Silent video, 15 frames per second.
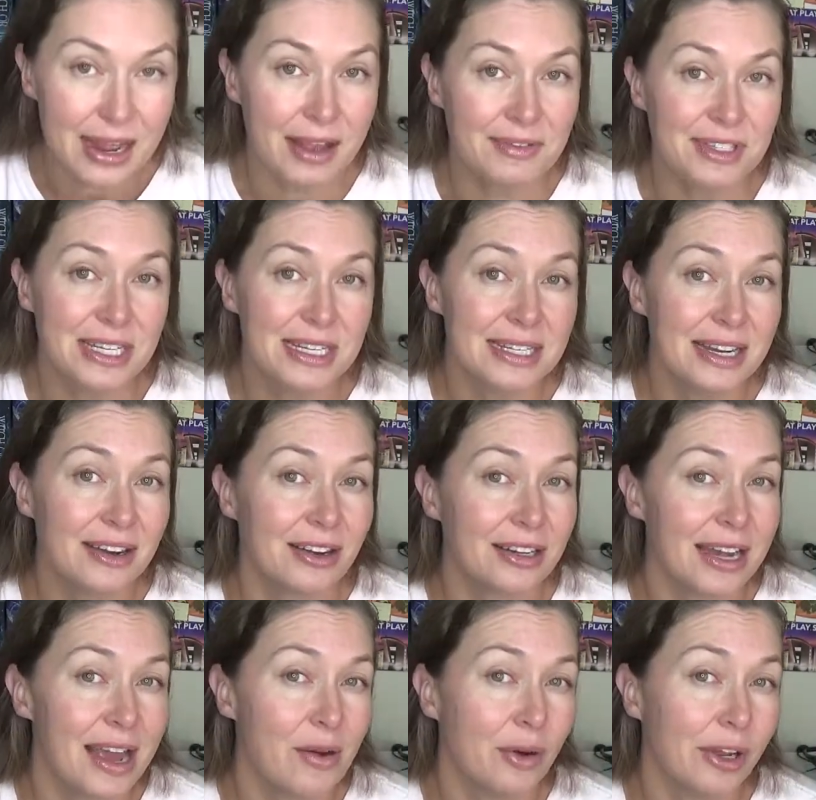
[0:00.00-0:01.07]
I've seen Derek
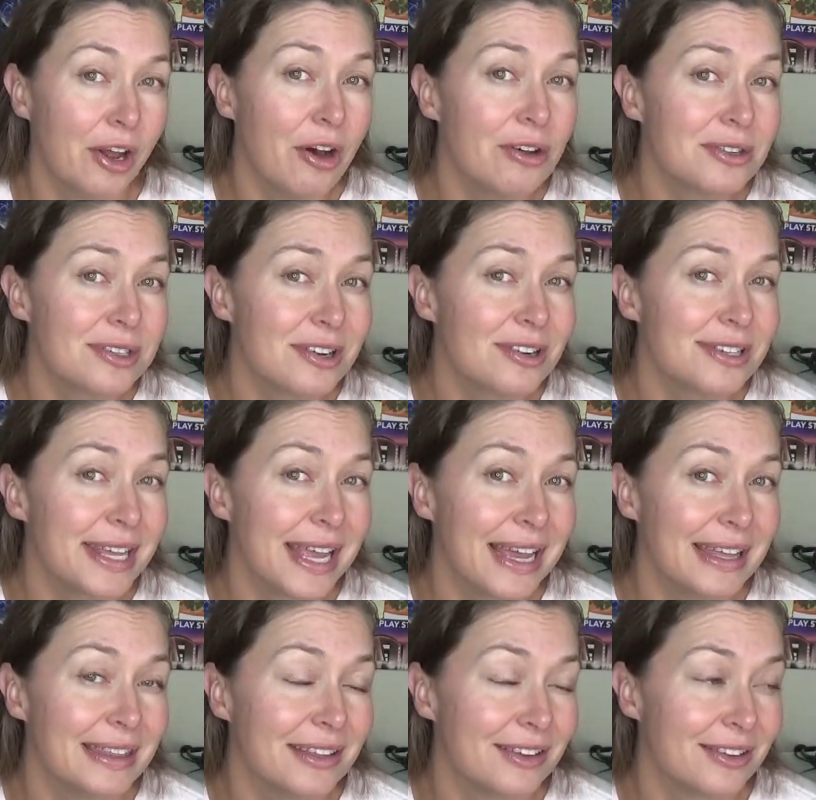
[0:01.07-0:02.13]
now on All Stars
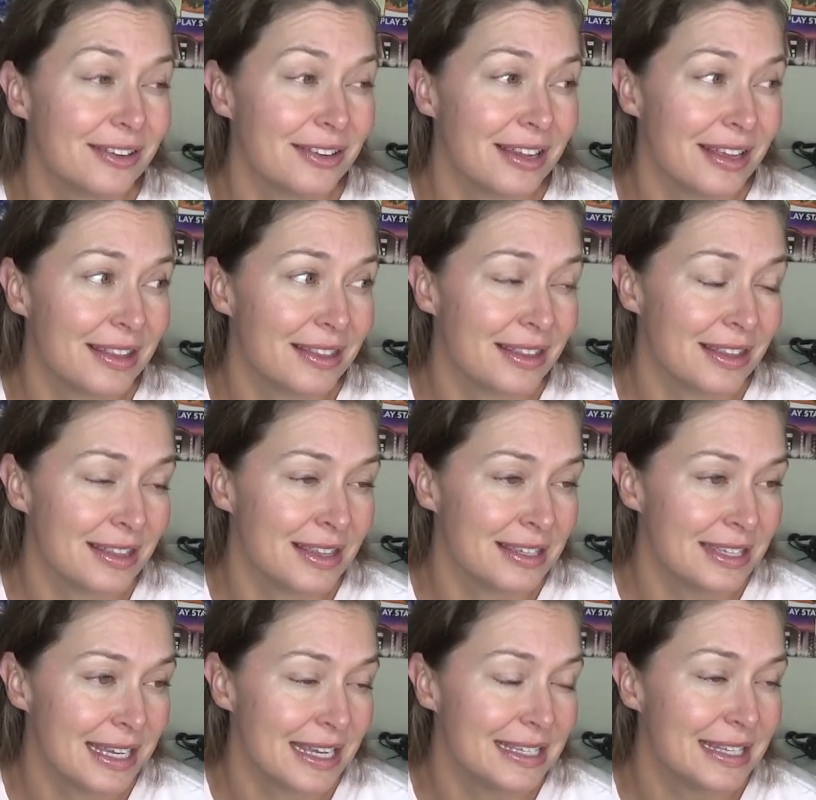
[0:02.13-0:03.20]
and their, the
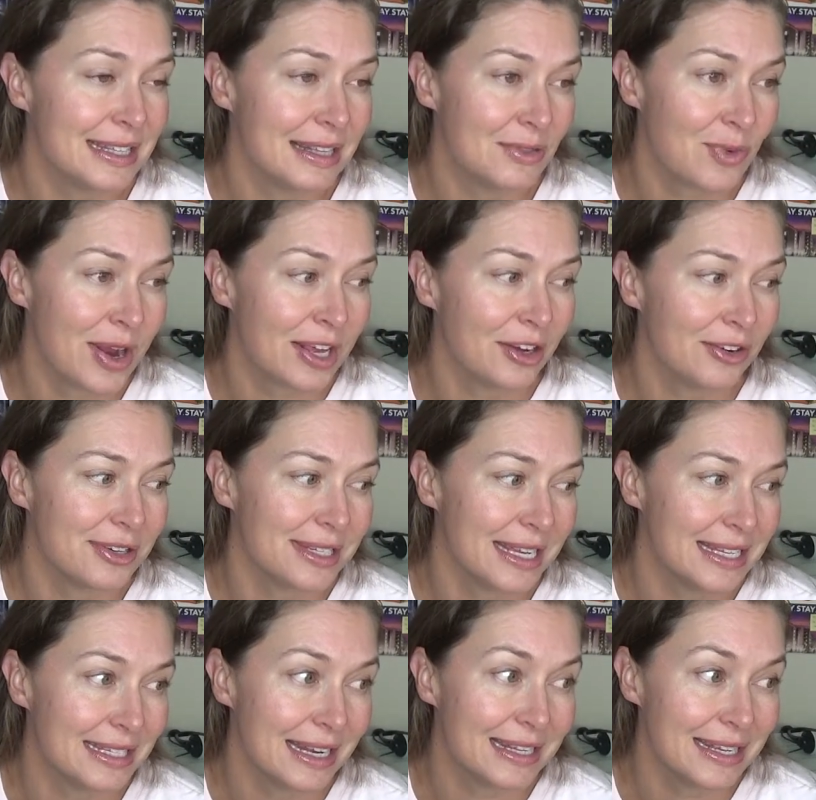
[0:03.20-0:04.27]
season regular
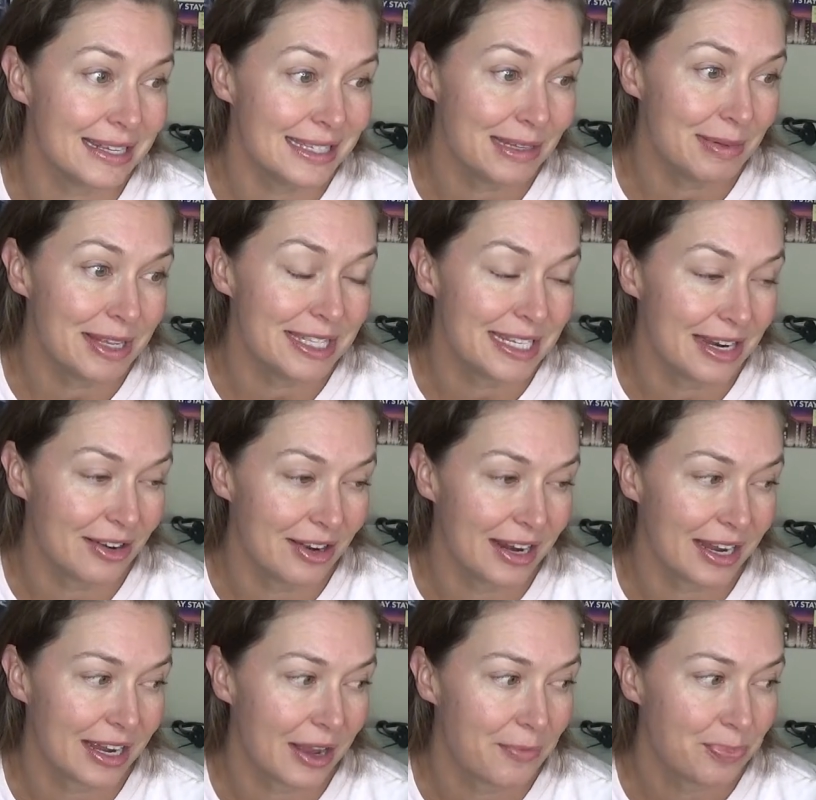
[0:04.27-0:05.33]
season. It does seem that
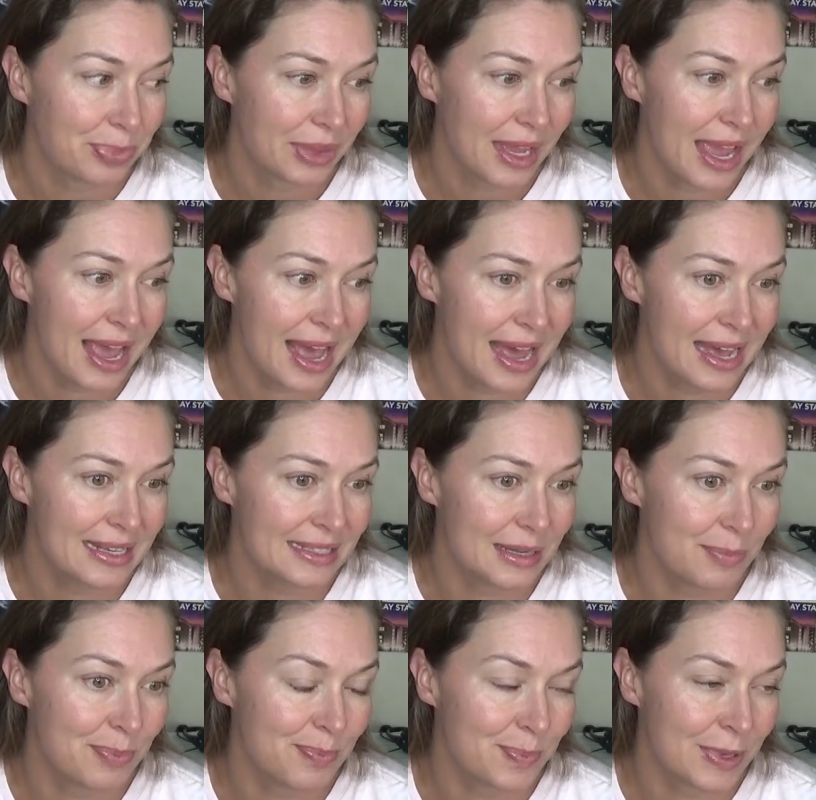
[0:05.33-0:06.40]
Derek has
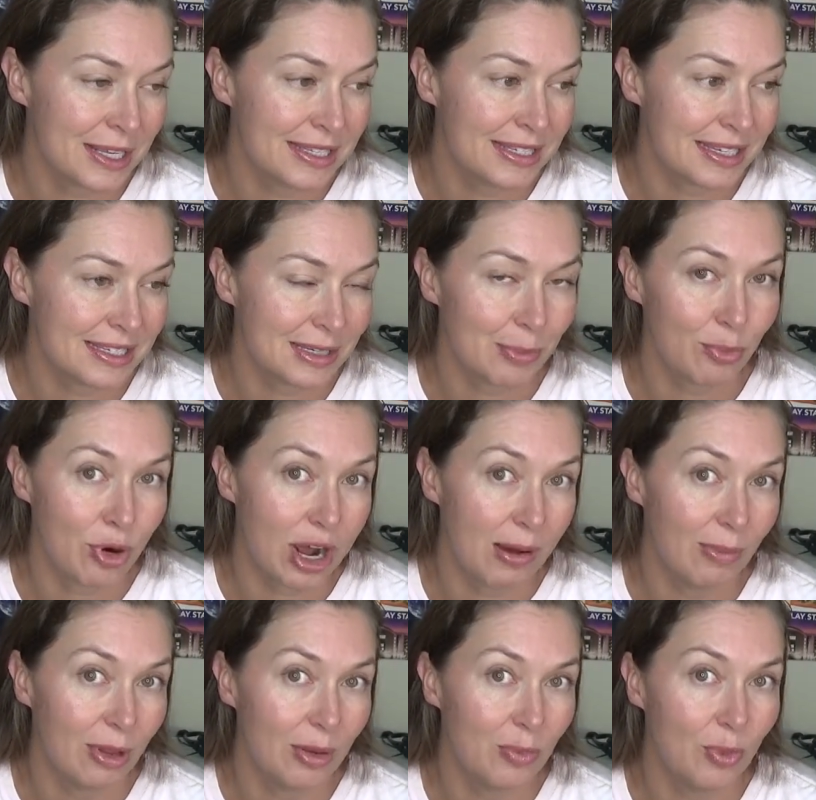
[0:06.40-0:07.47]
a consistent
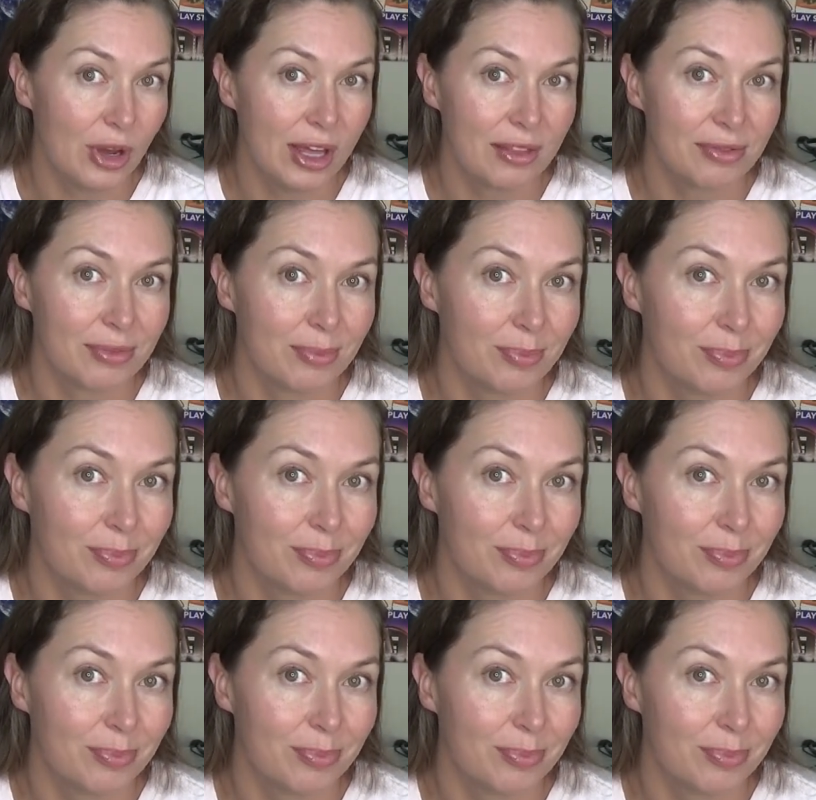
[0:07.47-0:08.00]
problem with